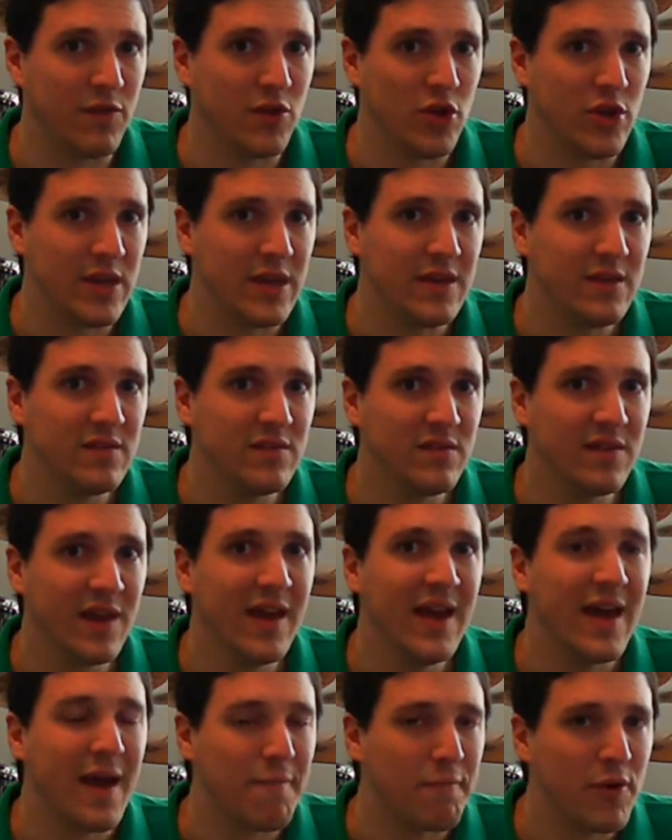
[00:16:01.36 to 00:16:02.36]
of the yeast,
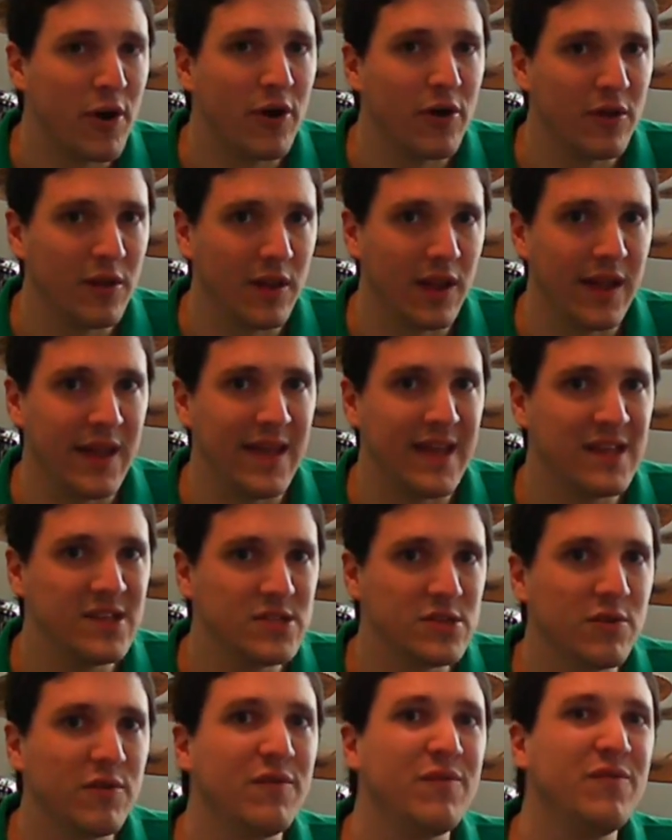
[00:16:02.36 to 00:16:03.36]
apparently
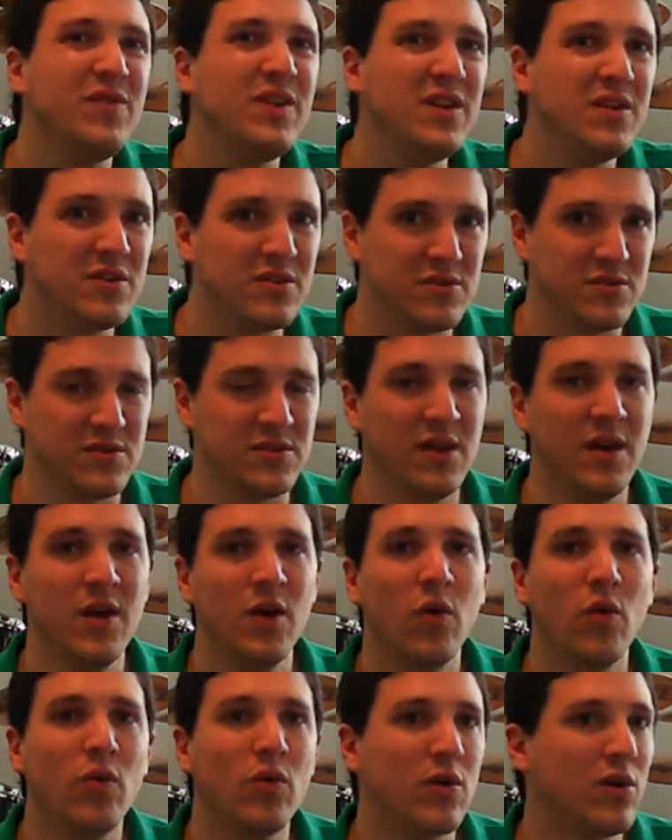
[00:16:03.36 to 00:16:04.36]
interferes
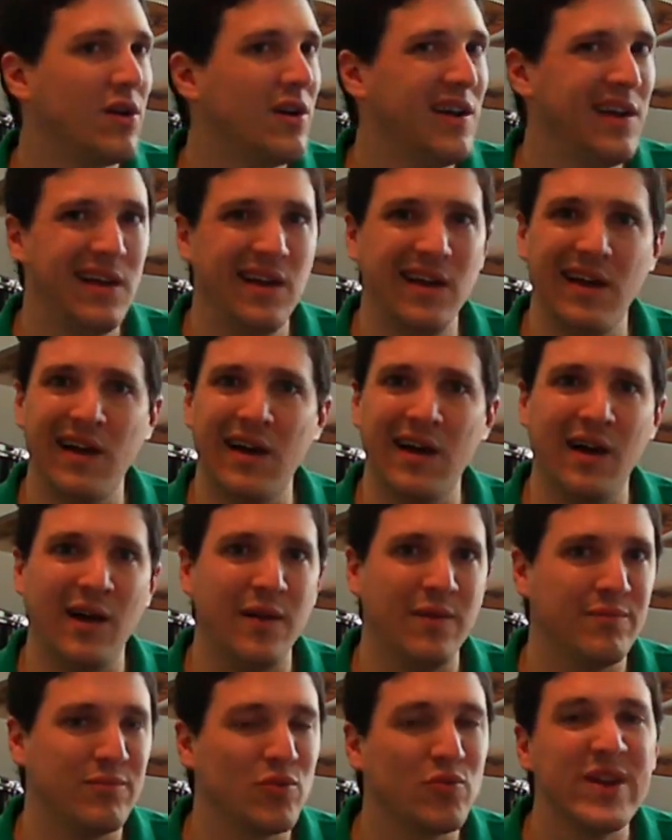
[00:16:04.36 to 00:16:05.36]
or
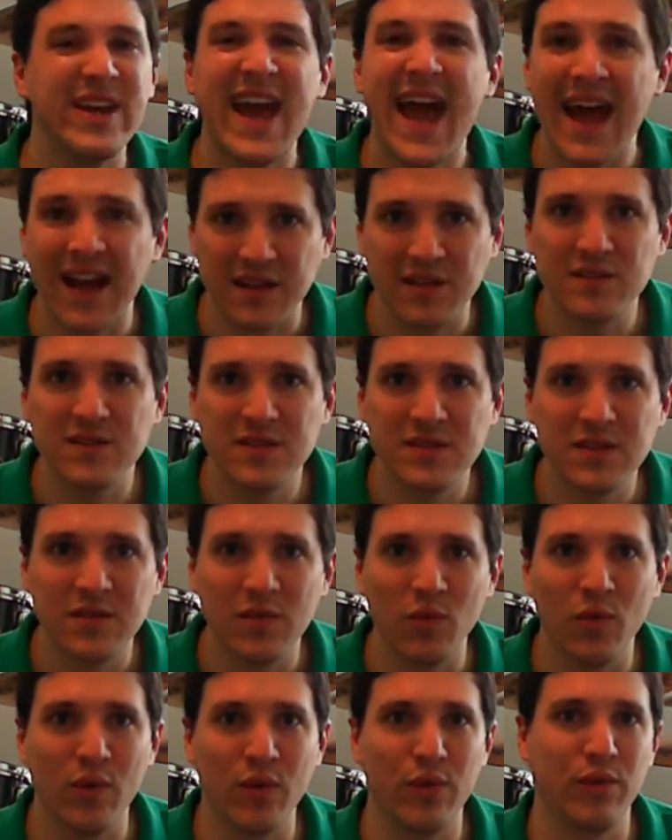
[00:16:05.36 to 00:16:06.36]

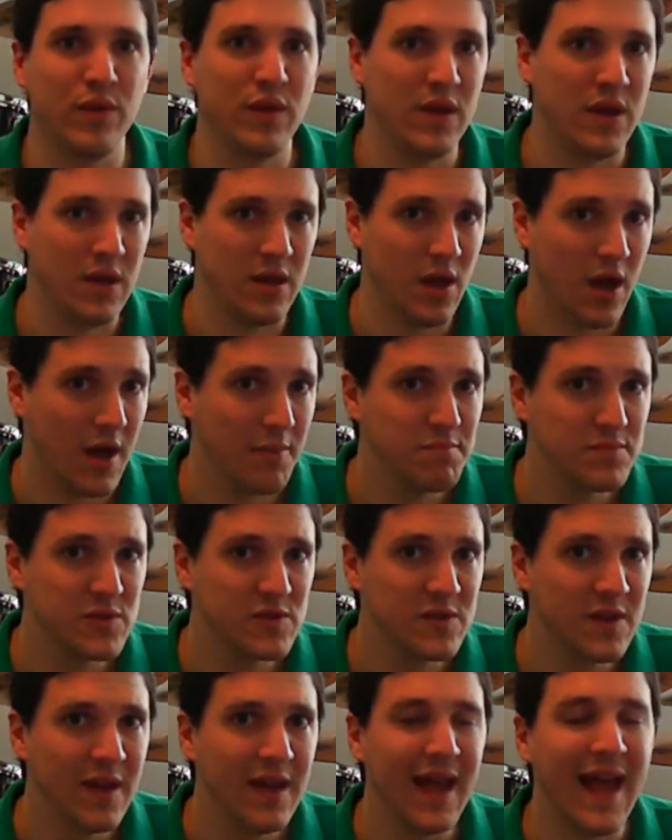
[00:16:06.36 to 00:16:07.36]
reacts with the
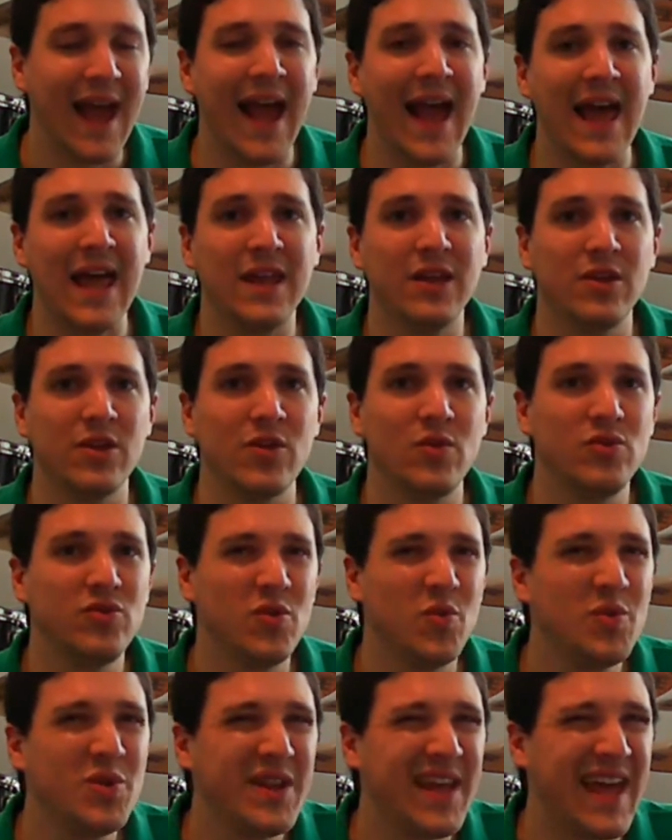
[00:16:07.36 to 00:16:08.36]
hops, and you
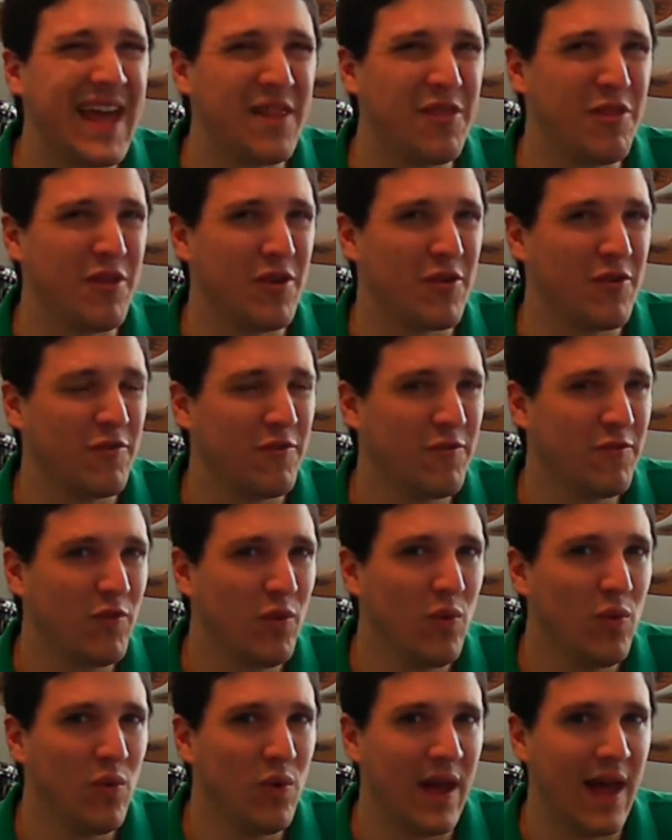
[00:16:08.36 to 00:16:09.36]
don't get their
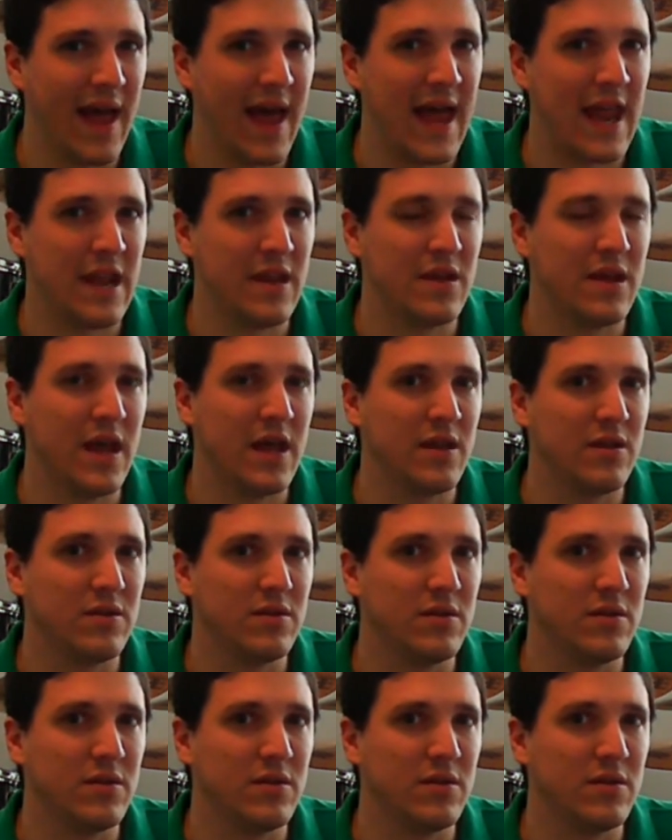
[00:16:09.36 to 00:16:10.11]
full and